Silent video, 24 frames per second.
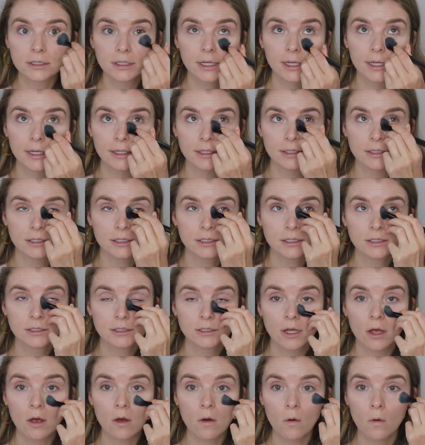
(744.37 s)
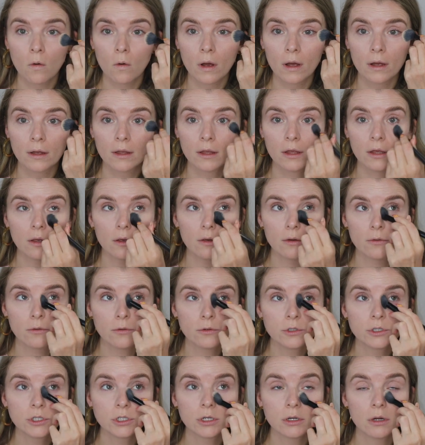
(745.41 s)
is so
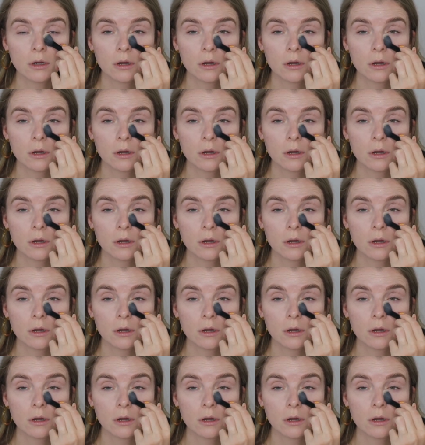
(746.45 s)
huge